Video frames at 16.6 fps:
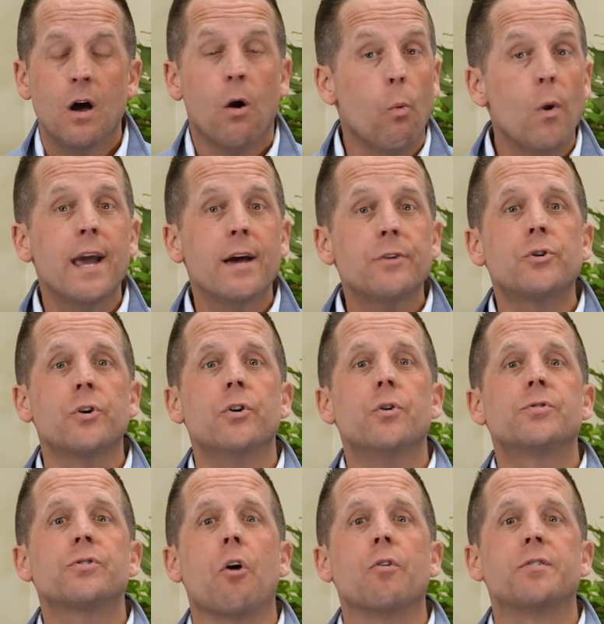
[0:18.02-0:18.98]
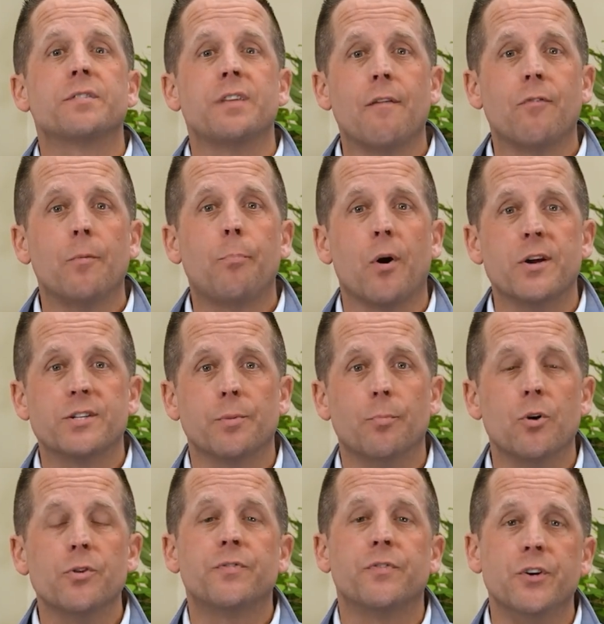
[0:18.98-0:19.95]
we introduced our 7
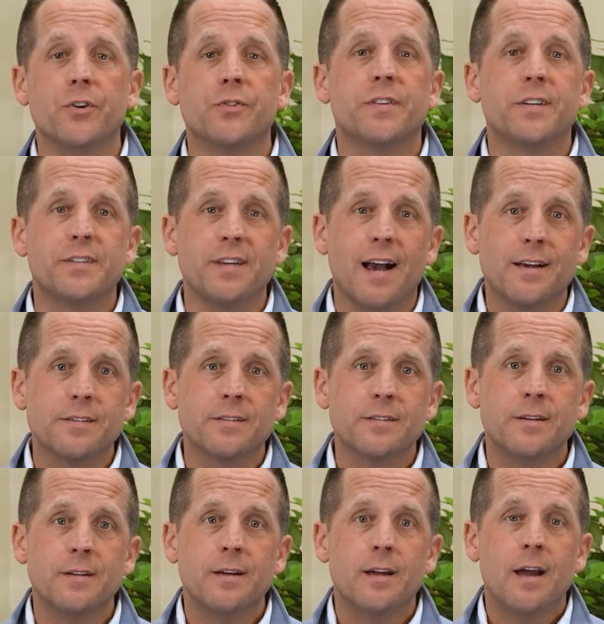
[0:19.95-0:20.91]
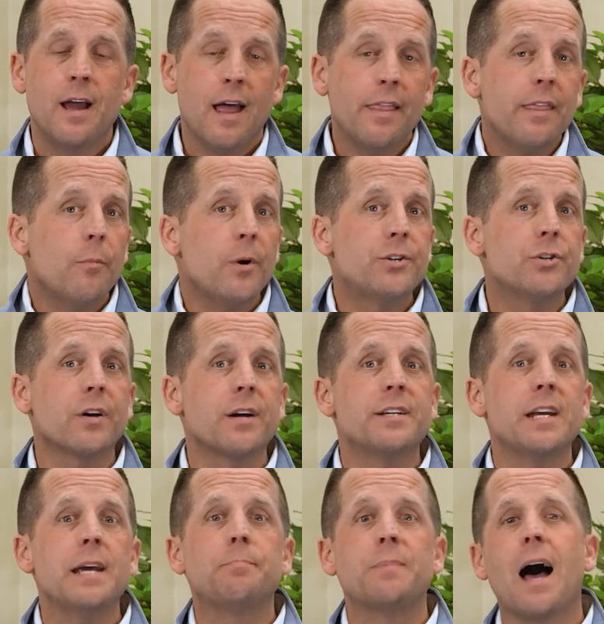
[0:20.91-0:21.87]
principles for your success, and then we took a
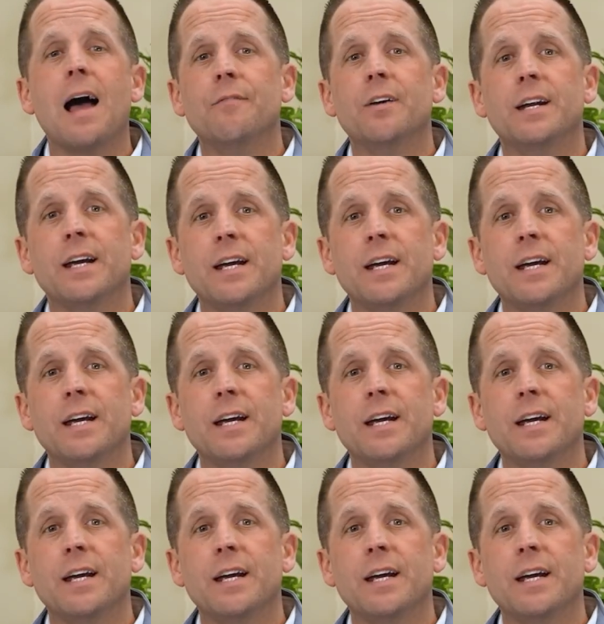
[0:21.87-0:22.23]
deep dive into